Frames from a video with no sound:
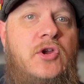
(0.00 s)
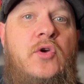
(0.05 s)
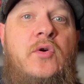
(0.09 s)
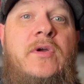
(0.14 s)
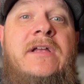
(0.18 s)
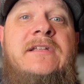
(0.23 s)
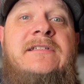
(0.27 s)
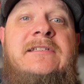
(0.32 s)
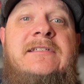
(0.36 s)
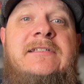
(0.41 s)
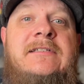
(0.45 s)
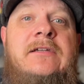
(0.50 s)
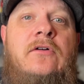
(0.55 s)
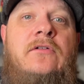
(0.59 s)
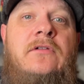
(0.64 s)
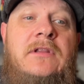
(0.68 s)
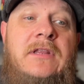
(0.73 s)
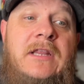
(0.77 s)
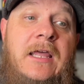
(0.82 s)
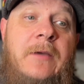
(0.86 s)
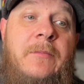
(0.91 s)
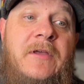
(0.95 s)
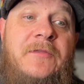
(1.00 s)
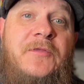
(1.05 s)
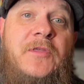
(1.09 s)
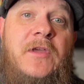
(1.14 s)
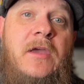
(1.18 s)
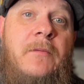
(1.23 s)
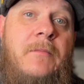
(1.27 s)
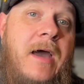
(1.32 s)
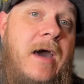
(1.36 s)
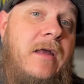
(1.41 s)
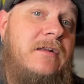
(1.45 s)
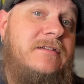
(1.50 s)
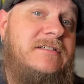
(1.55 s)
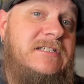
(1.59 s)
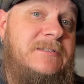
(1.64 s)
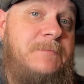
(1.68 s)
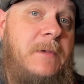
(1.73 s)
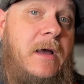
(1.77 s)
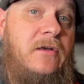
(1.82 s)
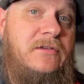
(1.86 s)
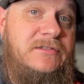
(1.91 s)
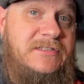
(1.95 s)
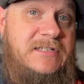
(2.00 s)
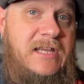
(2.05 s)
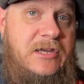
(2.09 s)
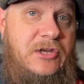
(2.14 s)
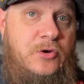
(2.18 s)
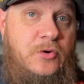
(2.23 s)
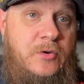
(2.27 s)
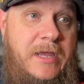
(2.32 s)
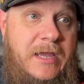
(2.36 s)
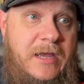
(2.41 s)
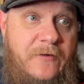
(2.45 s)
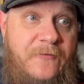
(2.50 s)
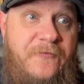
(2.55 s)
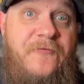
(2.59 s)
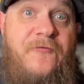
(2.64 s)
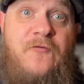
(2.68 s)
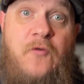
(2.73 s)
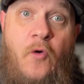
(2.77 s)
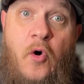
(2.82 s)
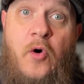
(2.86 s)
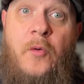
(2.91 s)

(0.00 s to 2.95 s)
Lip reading: can still limit the amount of spells that you give for